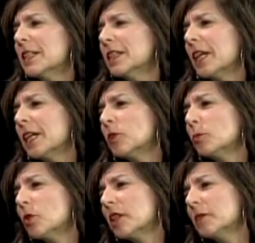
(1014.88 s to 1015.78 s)
and mm. like
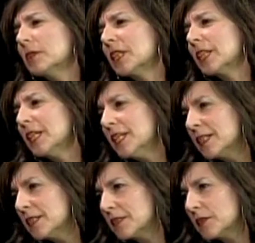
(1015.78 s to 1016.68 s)
working with the
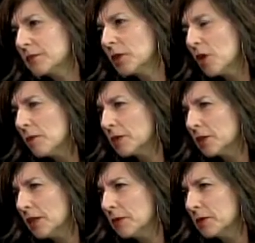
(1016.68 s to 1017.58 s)
kids is phenomenal,
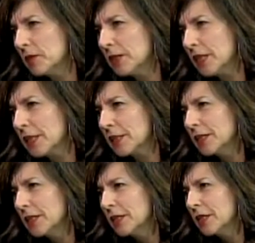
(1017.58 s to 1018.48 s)
I would think.
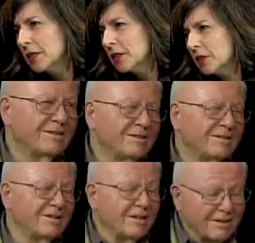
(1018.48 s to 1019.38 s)
You
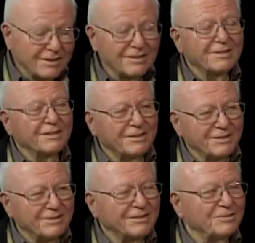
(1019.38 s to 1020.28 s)
know? Yeah. You know yeah.
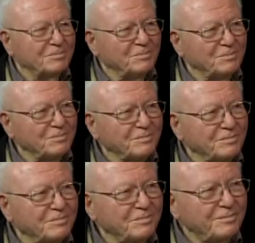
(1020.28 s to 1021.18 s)
what I mean?
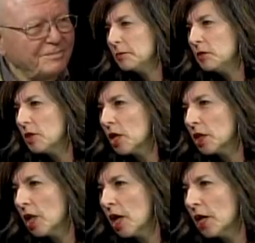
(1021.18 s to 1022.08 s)
Did they keep you young
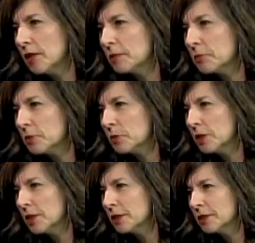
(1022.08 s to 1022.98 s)
and hot, I'm sure?